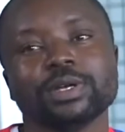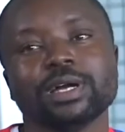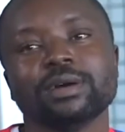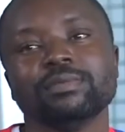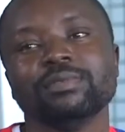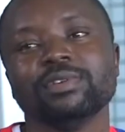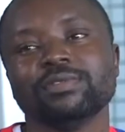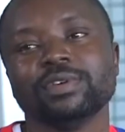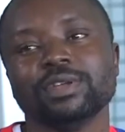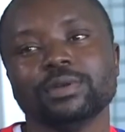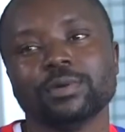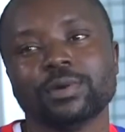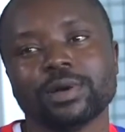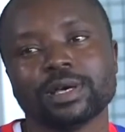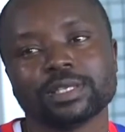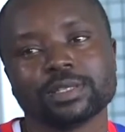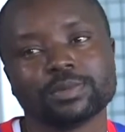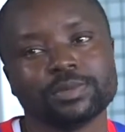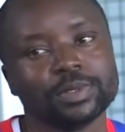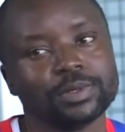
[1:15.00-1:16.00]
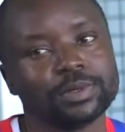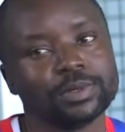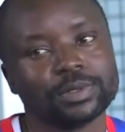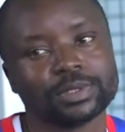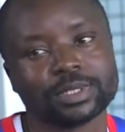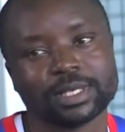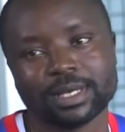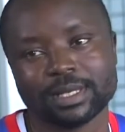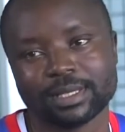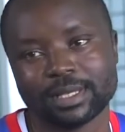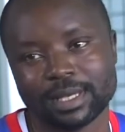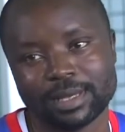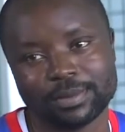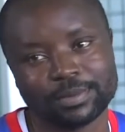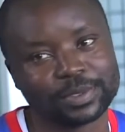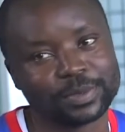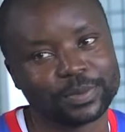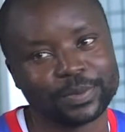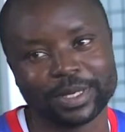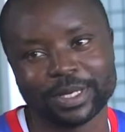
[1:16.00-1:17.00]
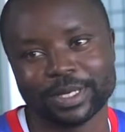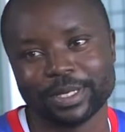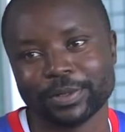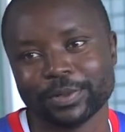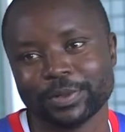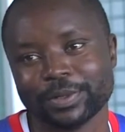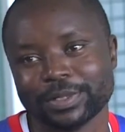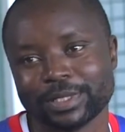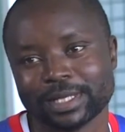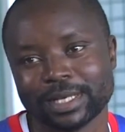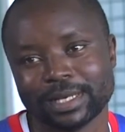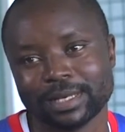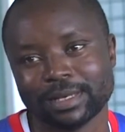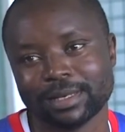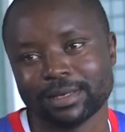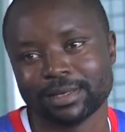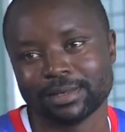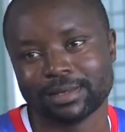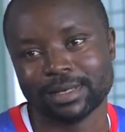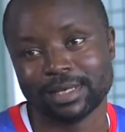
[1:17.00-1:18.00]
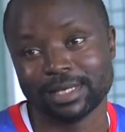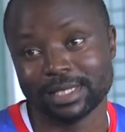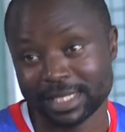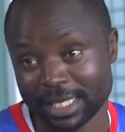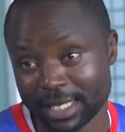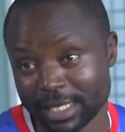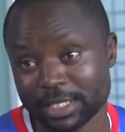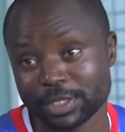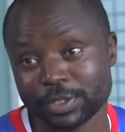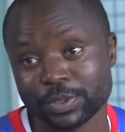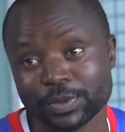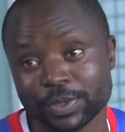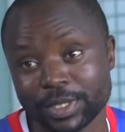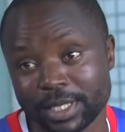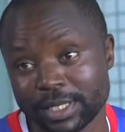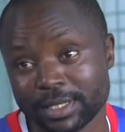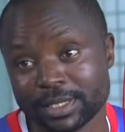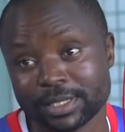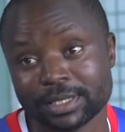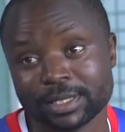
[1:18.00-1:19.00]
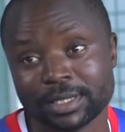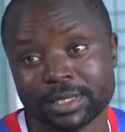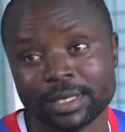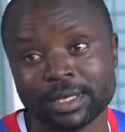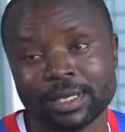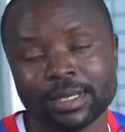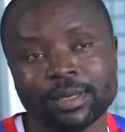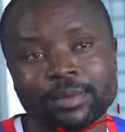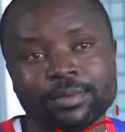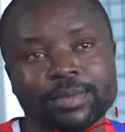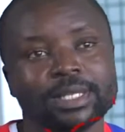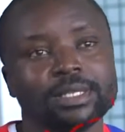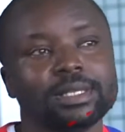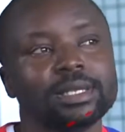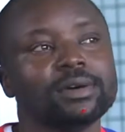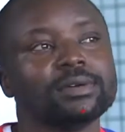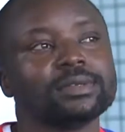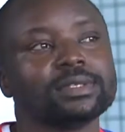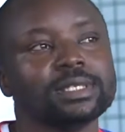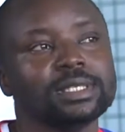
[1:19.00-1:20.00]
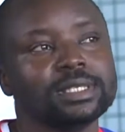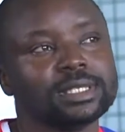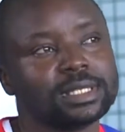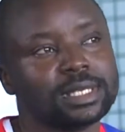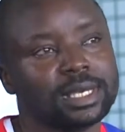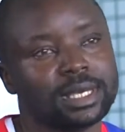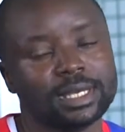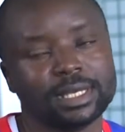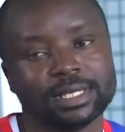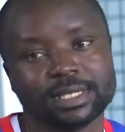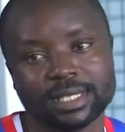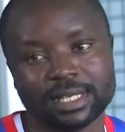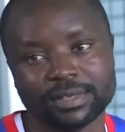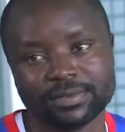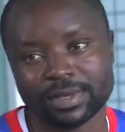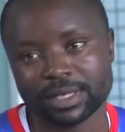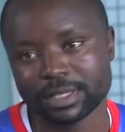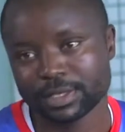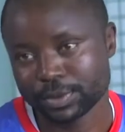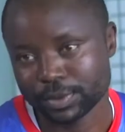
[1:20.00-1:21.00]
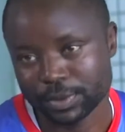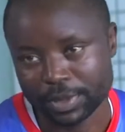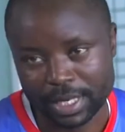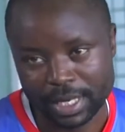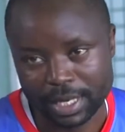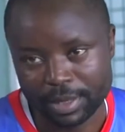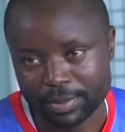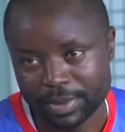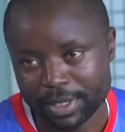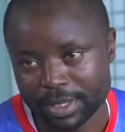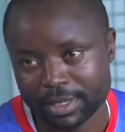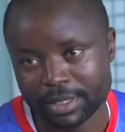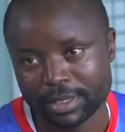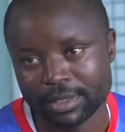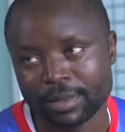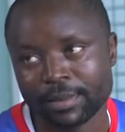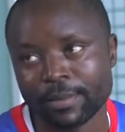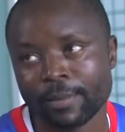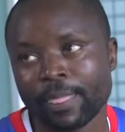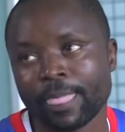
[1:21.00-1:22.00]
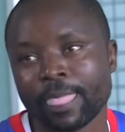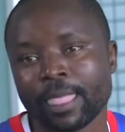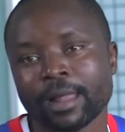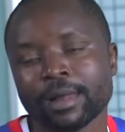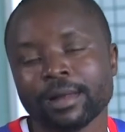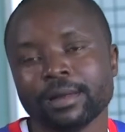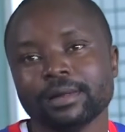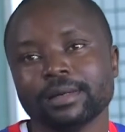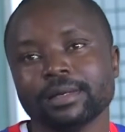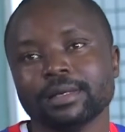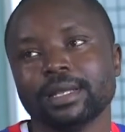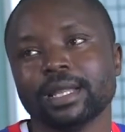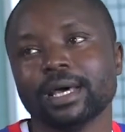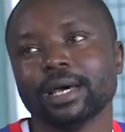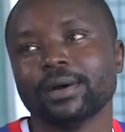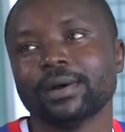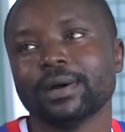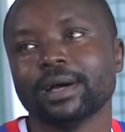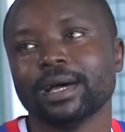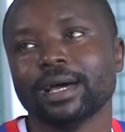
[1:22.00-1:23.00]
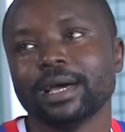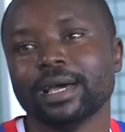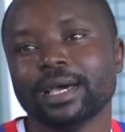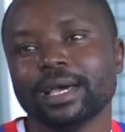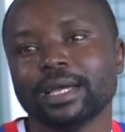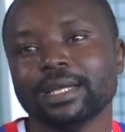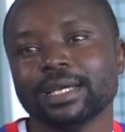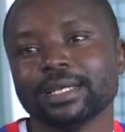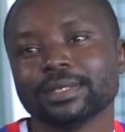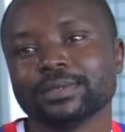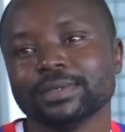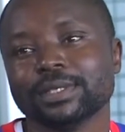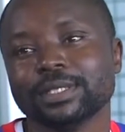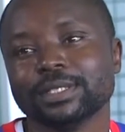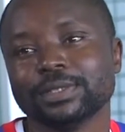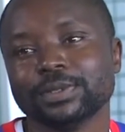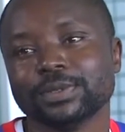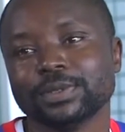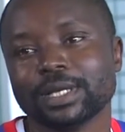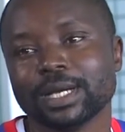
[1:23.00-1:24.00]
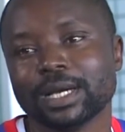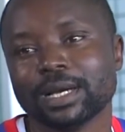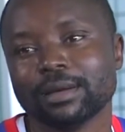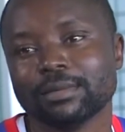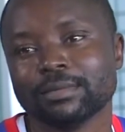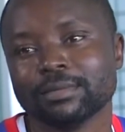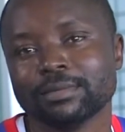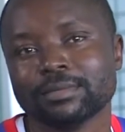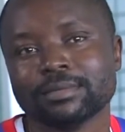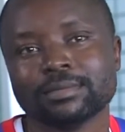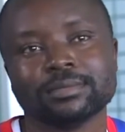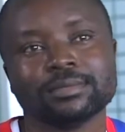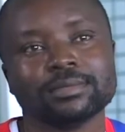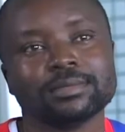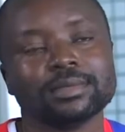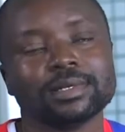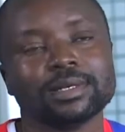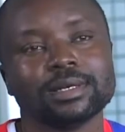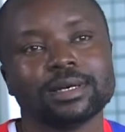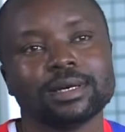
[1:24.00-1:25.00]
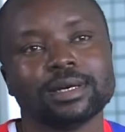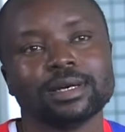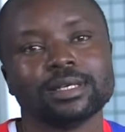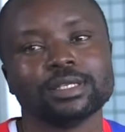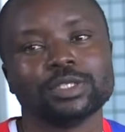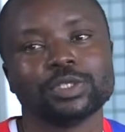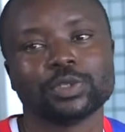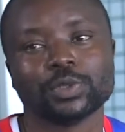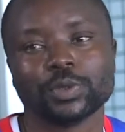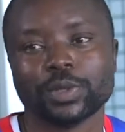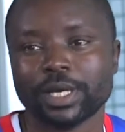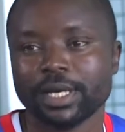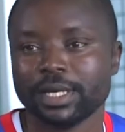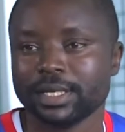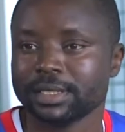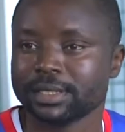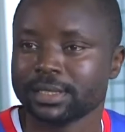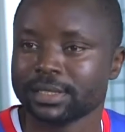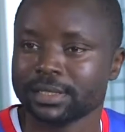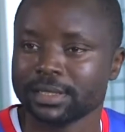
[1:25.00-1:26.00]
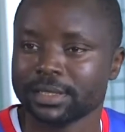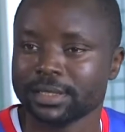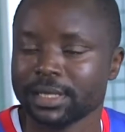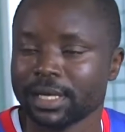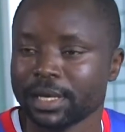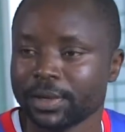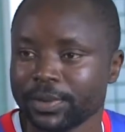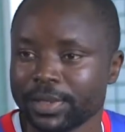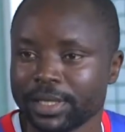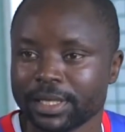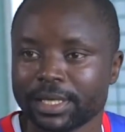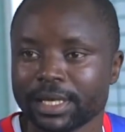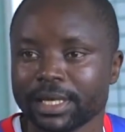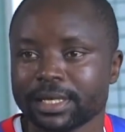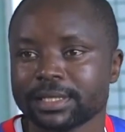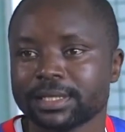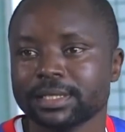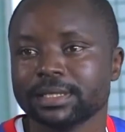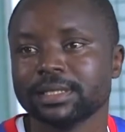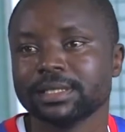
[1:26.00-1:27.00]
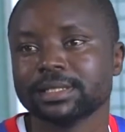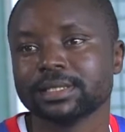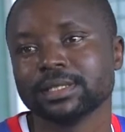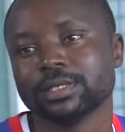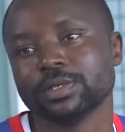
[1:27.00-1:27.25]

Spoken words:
come even once because at times money was a challenge to raise. But now since the energy had to come in, now I had actually to come twice in a week as it is